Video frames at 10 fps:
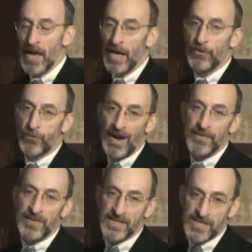and
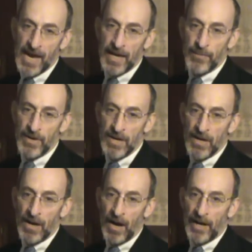threaten the same
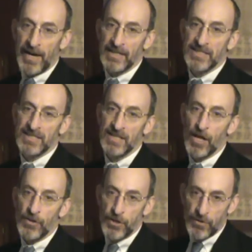against
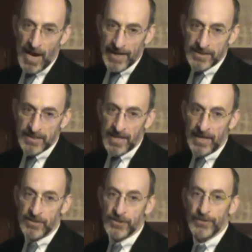the United
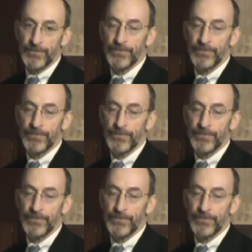States.